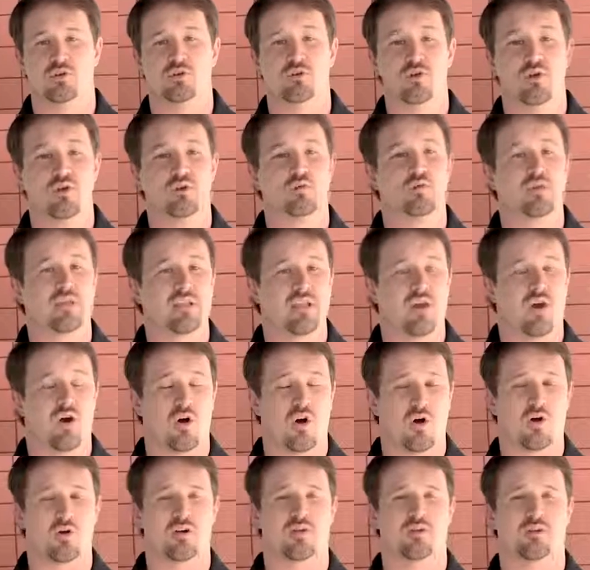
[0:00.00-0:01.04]
You work really
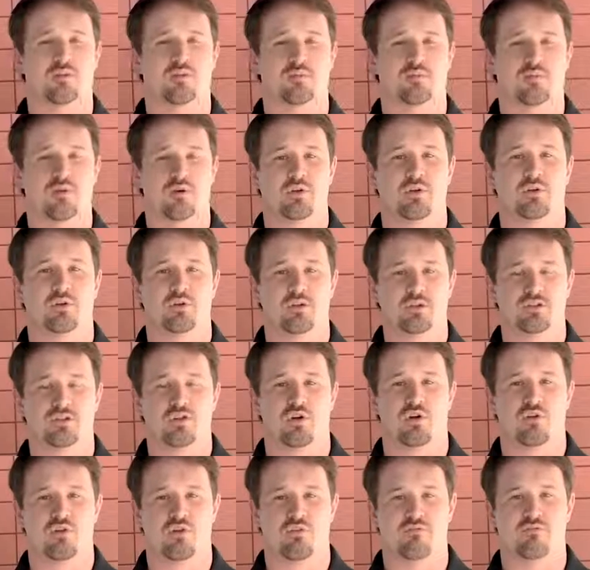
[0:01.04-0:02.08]
hard to build a good
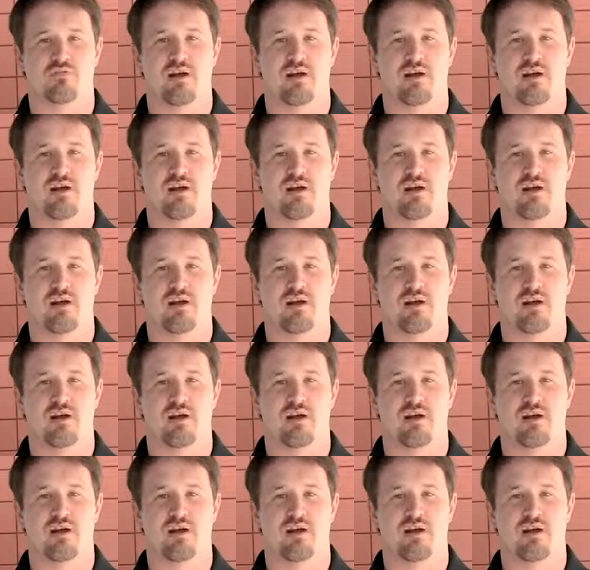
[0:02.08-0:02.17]
charcoal